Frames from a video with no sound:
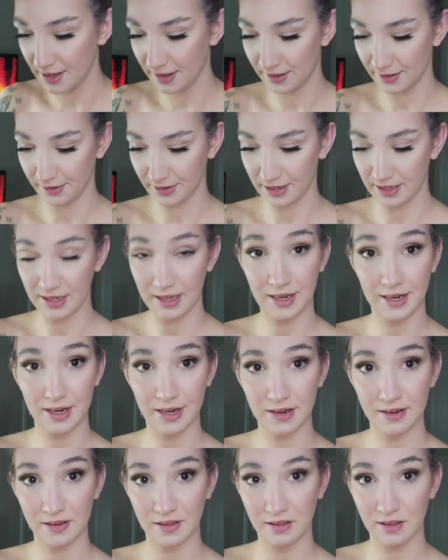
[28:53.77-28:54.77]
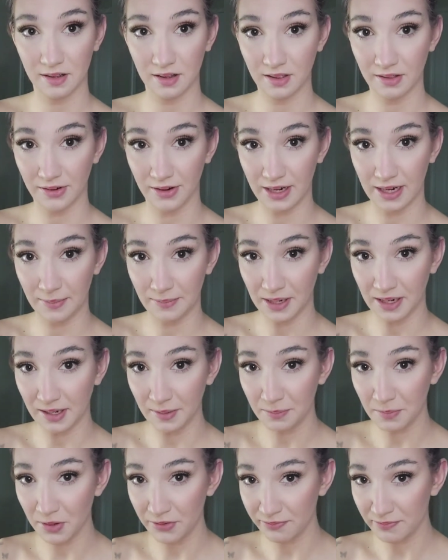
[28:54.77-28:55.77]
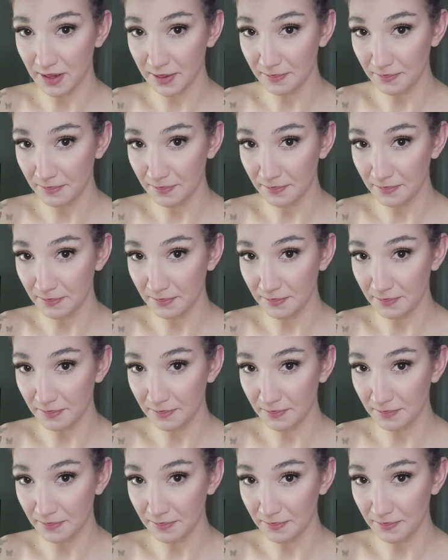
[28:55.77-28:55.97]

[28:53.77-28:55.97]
So here, sorry, I'm gonna move my